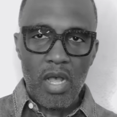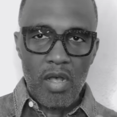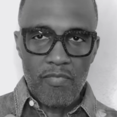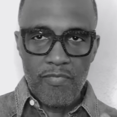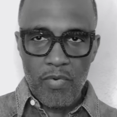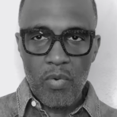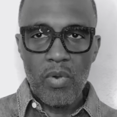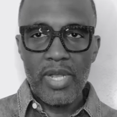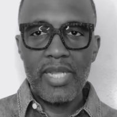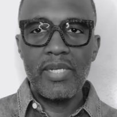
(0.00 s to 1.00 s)

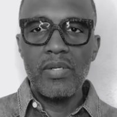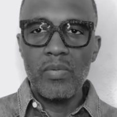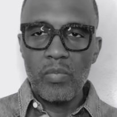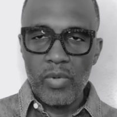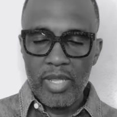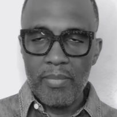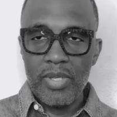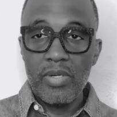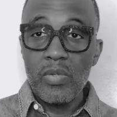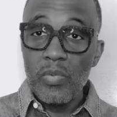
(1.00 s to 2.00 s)
Avoid
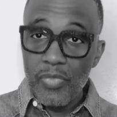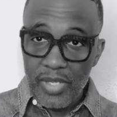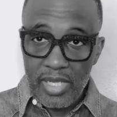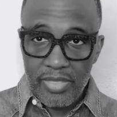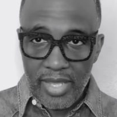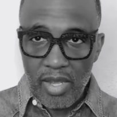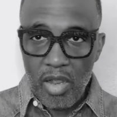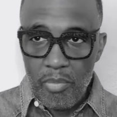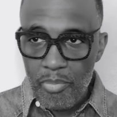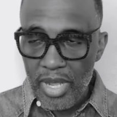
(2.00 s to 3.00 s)
women who think they
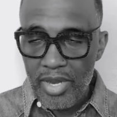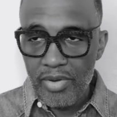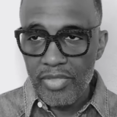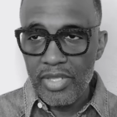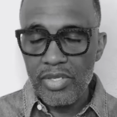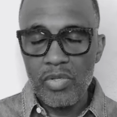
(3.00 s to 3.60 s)
are better than